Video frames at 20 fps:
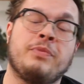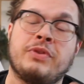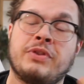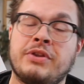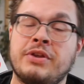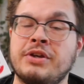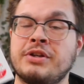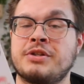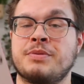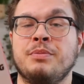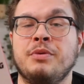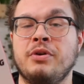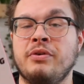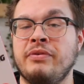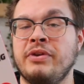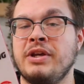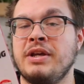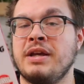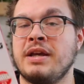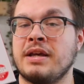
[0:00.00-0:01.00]
This
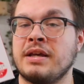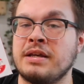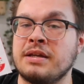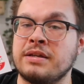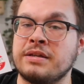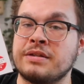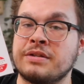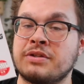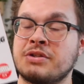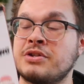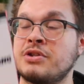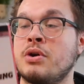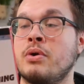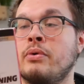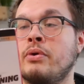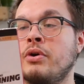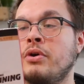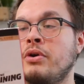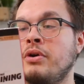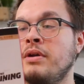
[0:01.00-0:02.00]
movie is so
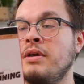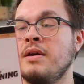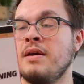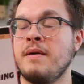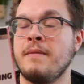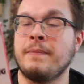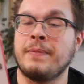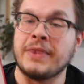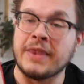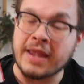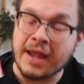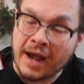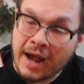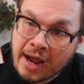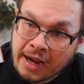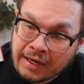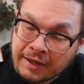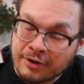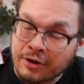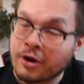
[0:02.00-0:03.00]
good.
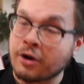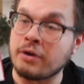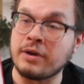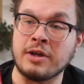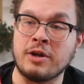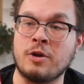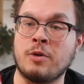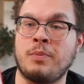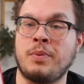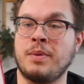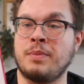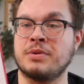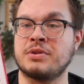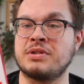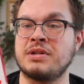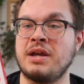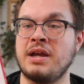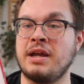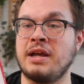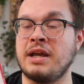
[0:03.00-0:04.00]
I can already hear people
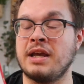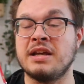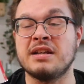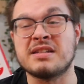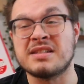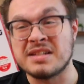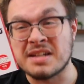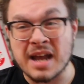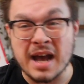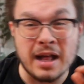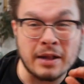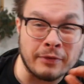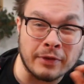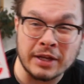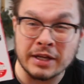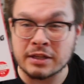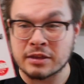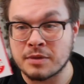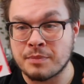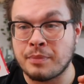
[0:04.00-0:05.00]
saying, it's not
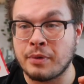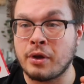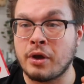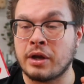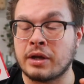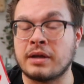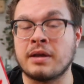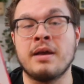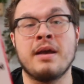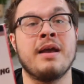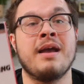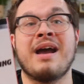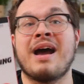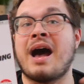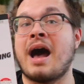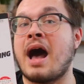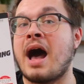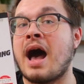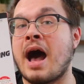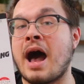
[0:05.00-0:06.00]
like the book.
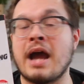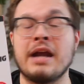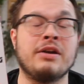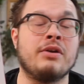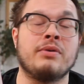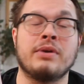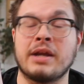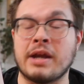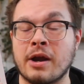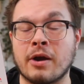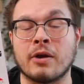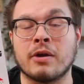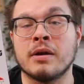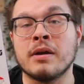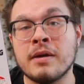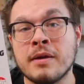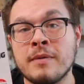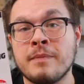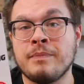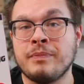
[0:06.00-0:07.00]
I don't care.
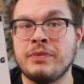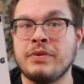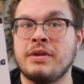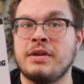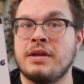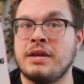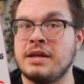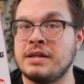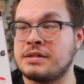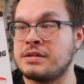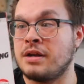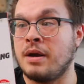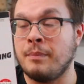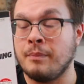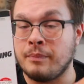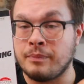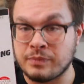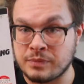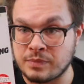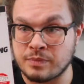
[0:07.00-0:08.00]

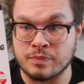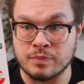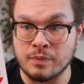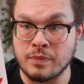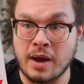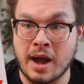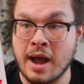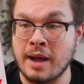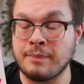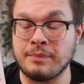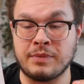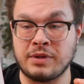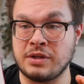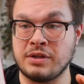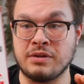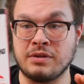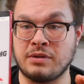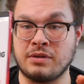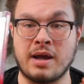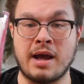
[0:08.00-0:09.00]
I
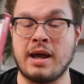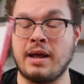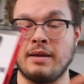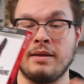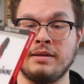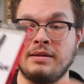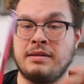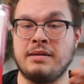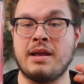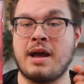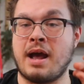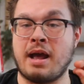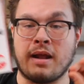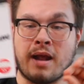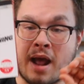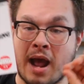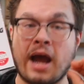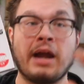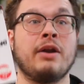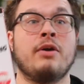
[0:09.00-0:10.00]

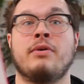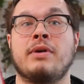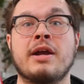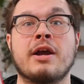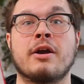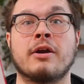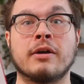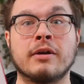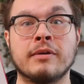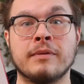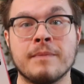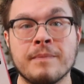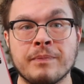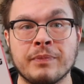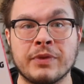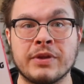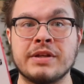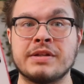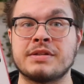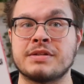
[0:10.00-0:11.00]
don't care.
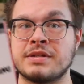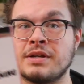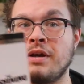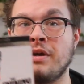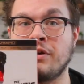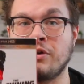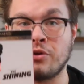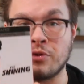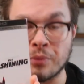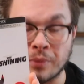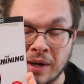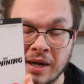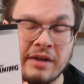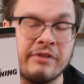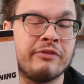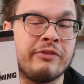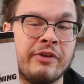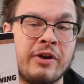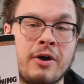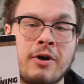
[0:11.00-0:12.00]
It's a
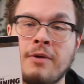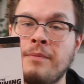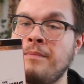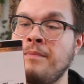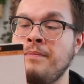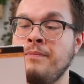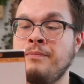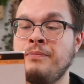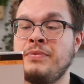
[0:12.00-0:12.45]
great film.